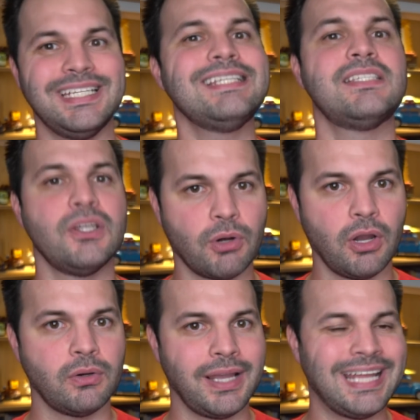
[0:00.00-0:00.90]

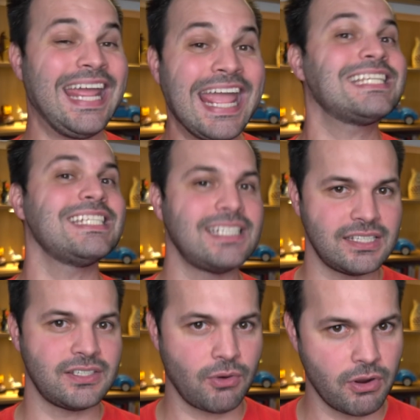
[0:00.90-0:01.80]
D0 and
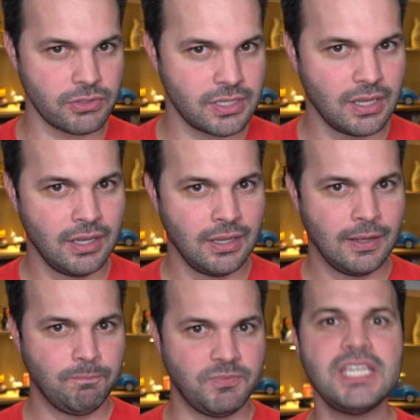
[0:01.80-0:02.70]
anti-D0s.
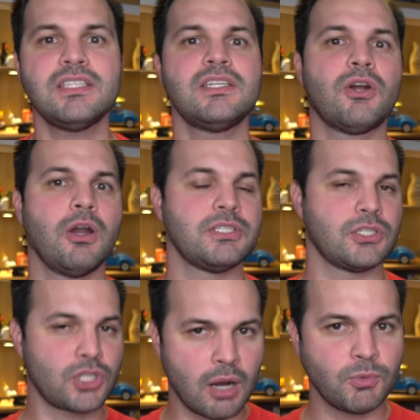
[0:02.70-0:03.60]
D0 is a
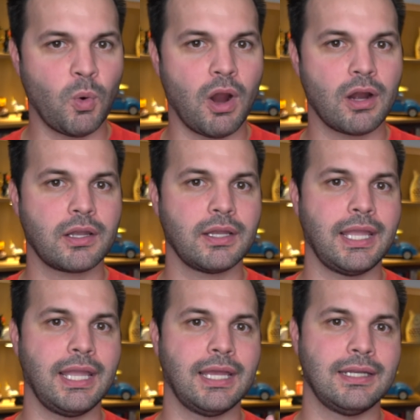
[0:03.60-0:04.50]
charm quark
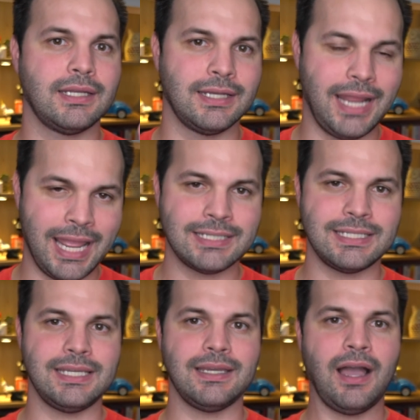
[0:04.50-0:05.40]
and an
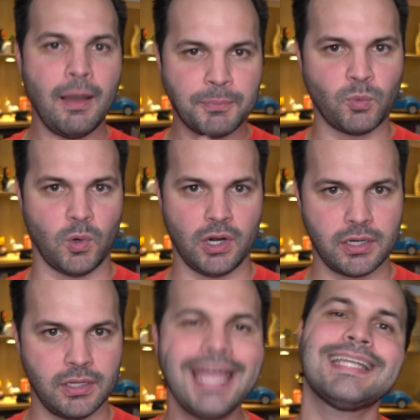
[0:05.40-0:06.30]
anti-up
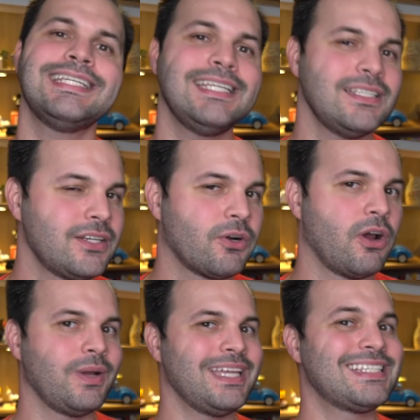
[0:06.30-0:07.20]
quark.
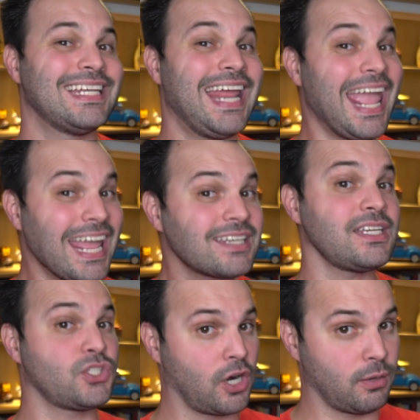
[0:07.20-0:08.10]
Anti-D0 is an
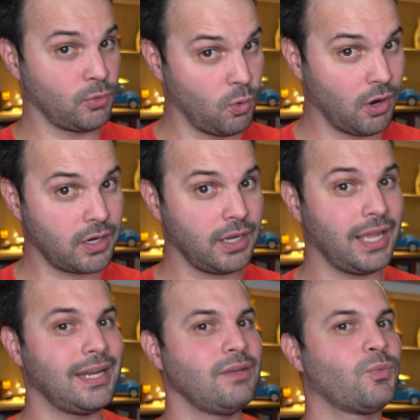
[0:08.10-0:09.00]
anti-charm quark
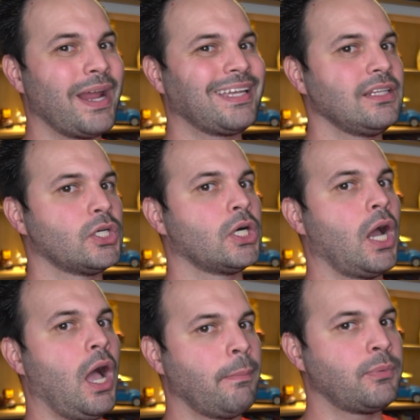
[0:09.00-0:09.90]
and a regular
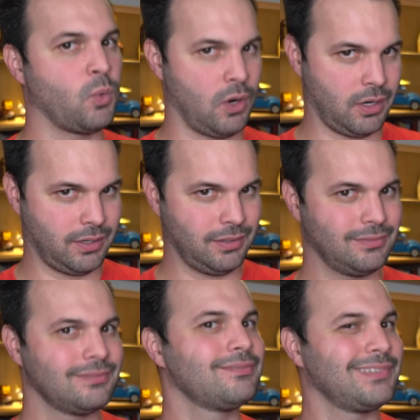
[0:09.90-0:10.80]
up quark.
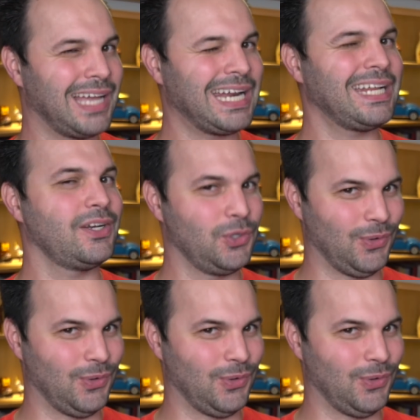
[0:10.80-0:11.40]
Got it?